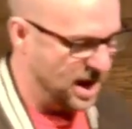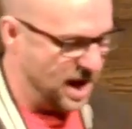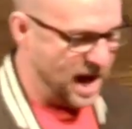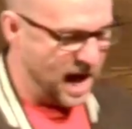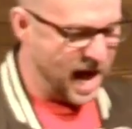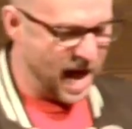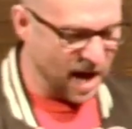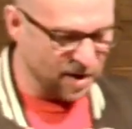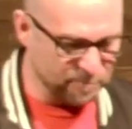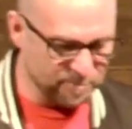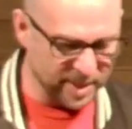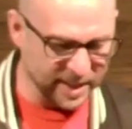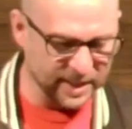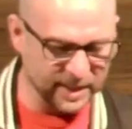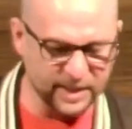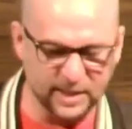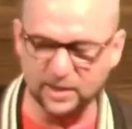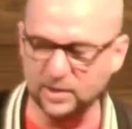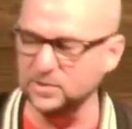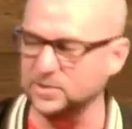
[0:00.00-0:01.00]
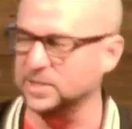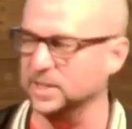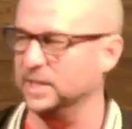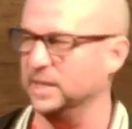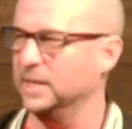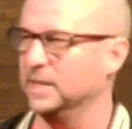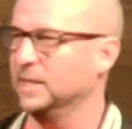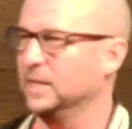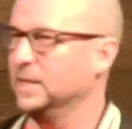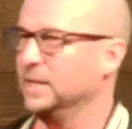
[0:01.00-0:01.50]
I've been
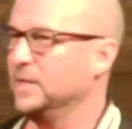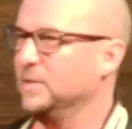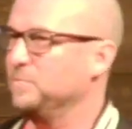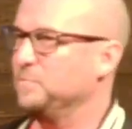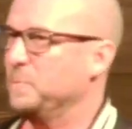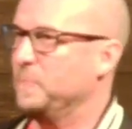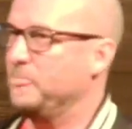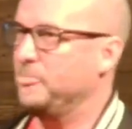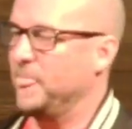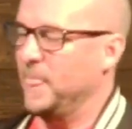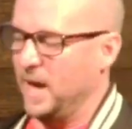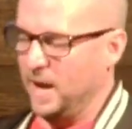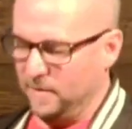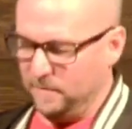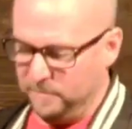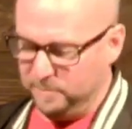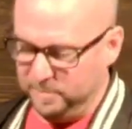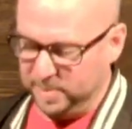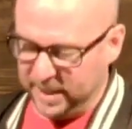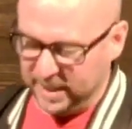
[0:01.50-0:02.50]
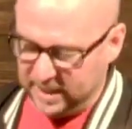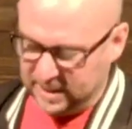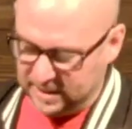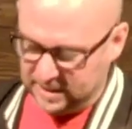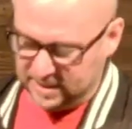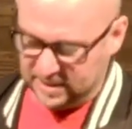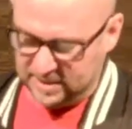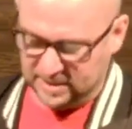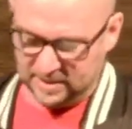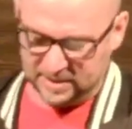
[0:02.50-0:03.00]
guilty of
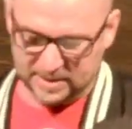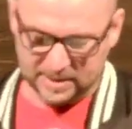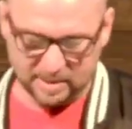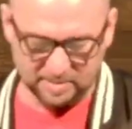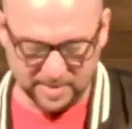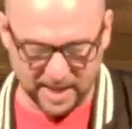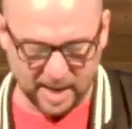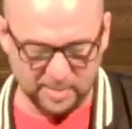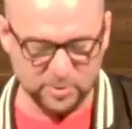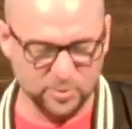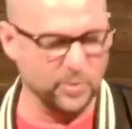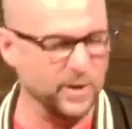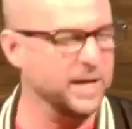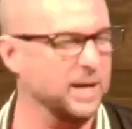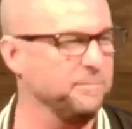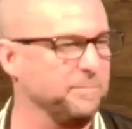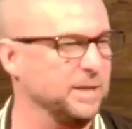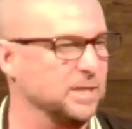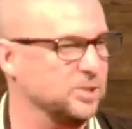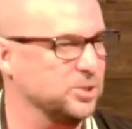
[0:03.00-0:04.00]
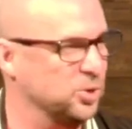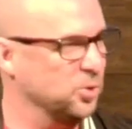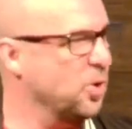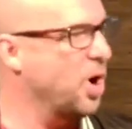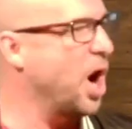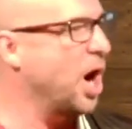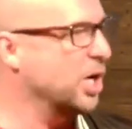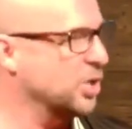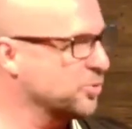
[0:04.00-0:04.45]
being, sometimes we can be too harsh